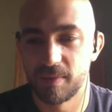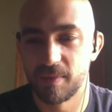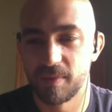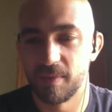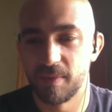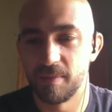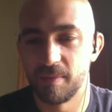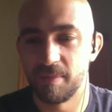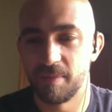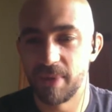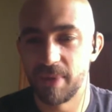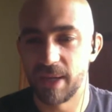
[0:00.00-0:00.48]

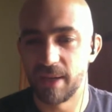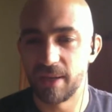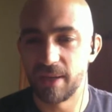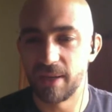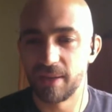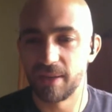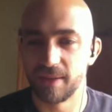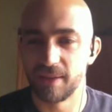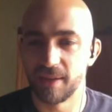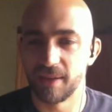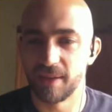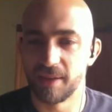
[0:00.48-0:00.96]

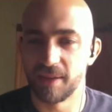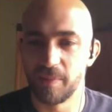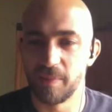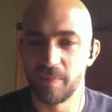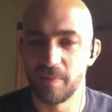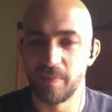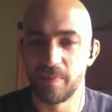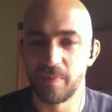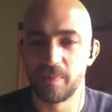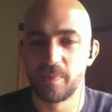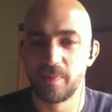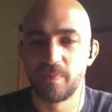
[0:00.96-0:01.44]
But
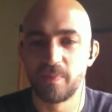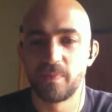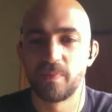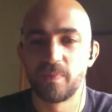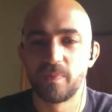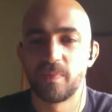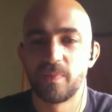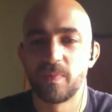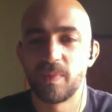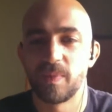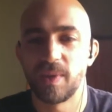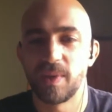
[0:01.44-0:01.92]

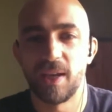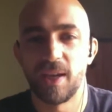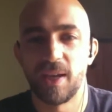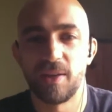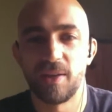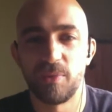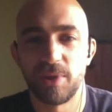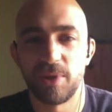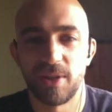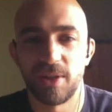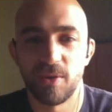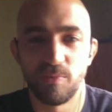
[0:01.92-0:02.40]
Yeah, I'd
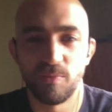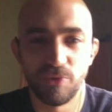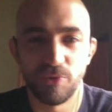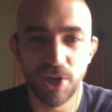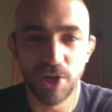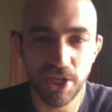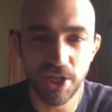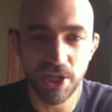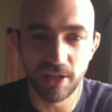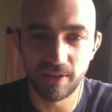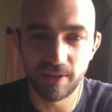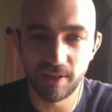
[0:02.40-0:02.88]
really
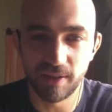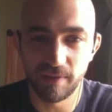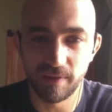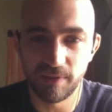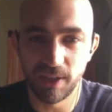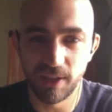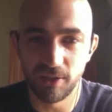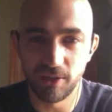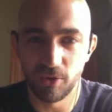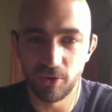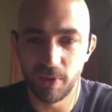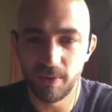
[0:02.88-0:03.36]
appreciate it if
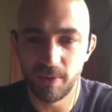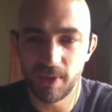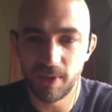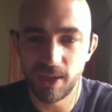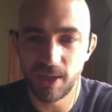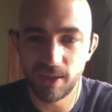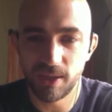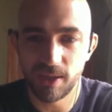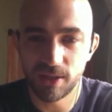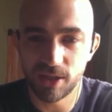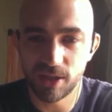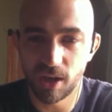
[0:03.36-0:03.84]
they do.
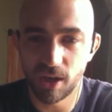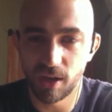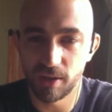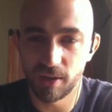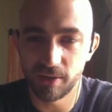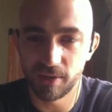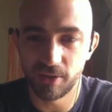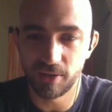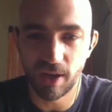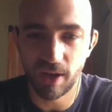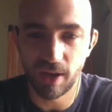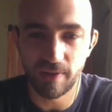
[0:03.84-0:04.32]
Maybe Sean,
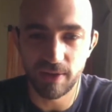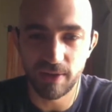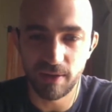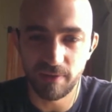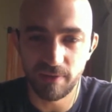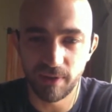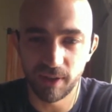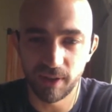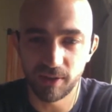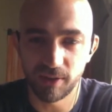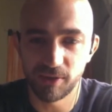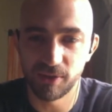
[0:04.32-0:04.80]
do you have
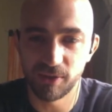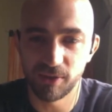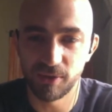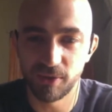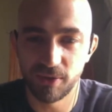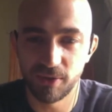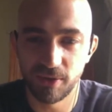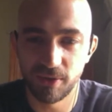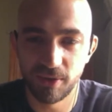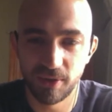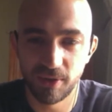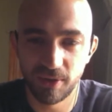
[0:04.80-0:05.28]
anything to
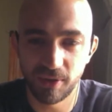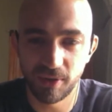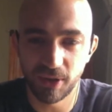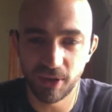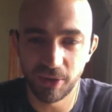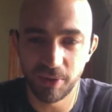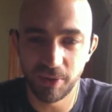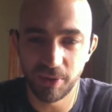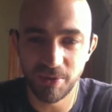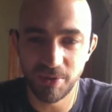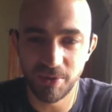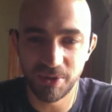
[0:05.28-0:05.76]

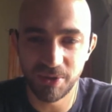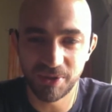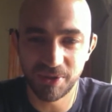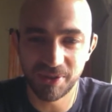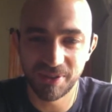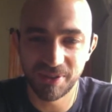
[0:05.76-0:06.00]
contribute?